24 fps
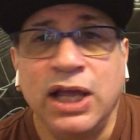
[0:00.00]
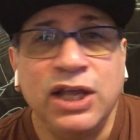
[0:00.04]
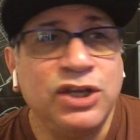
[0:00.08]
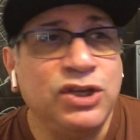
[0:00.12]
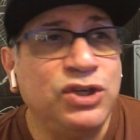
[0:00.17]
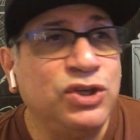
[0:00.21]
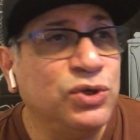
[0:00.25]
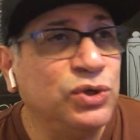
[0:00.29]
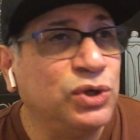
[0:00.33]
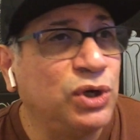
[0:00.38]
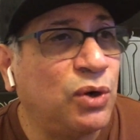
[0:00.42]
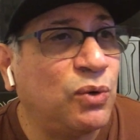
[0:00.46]

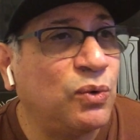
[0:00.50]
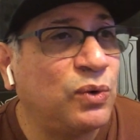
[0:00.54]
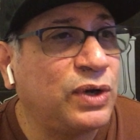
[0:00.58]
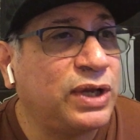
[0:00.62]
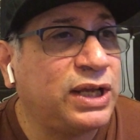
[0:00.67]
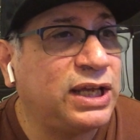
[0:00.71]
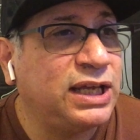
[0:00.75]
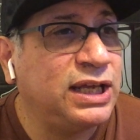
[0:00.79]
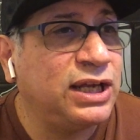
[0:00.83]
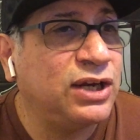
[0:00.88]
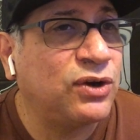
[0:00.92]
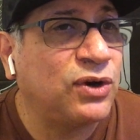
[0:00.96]
You don't
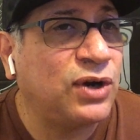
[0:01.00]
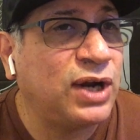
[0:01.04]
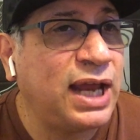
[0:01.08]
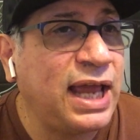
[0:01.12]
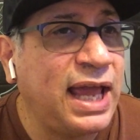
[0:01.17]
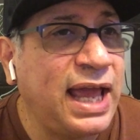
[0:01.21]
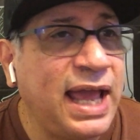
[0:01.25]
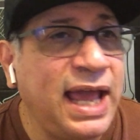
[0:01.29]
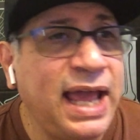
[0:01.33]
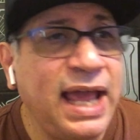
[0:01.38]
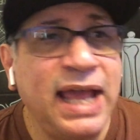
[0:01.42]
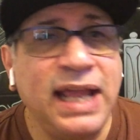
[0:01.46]
hear
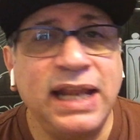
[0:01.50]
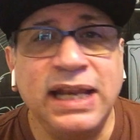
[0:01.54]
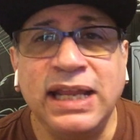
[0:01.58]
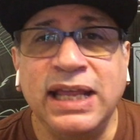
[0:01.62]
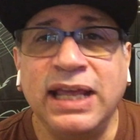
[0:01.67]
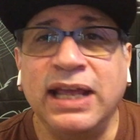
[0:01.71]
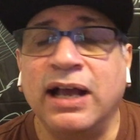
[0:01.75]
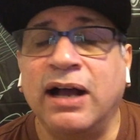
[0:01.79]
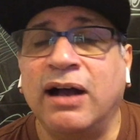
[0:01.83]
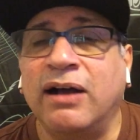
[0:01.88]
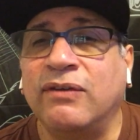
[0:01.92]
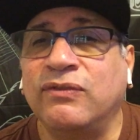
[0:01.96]

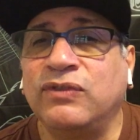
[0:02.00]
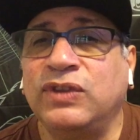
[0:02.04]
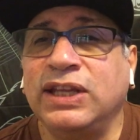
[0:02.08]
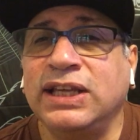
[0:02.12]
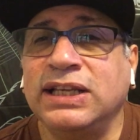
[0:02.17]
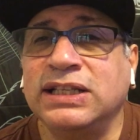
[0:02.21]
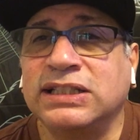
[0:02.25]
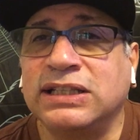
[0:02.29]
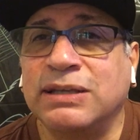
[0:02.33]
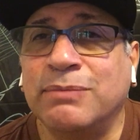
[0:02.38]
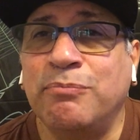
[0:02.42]
any of these